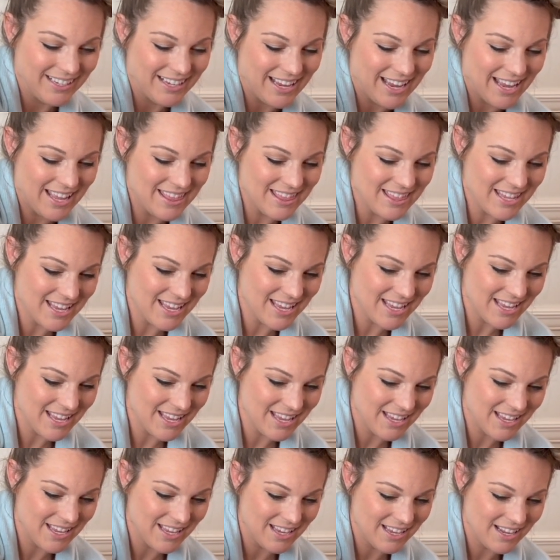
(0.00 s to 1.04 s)
And
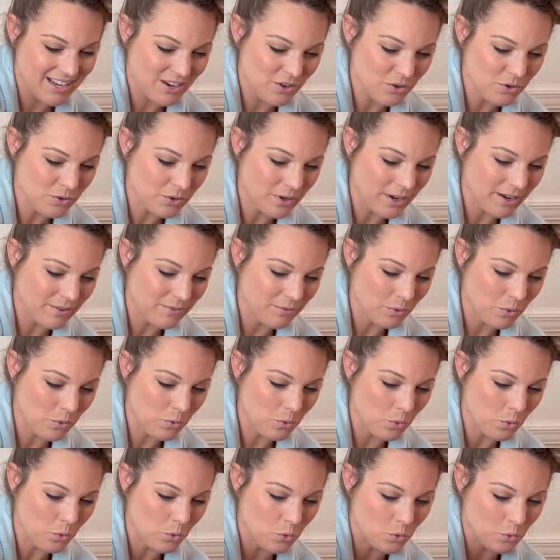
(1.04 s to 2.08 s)
then, oh, I have a
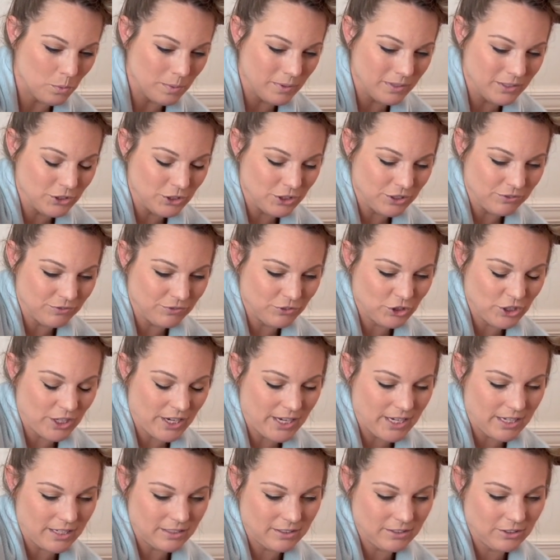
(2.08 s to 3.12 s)
whole bunch of
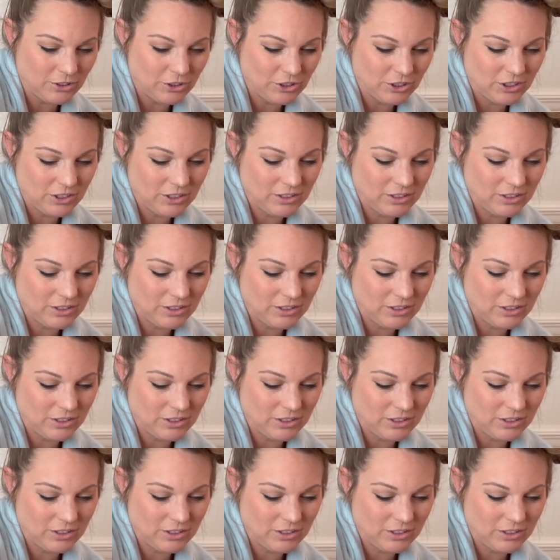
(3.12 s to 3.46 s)
change.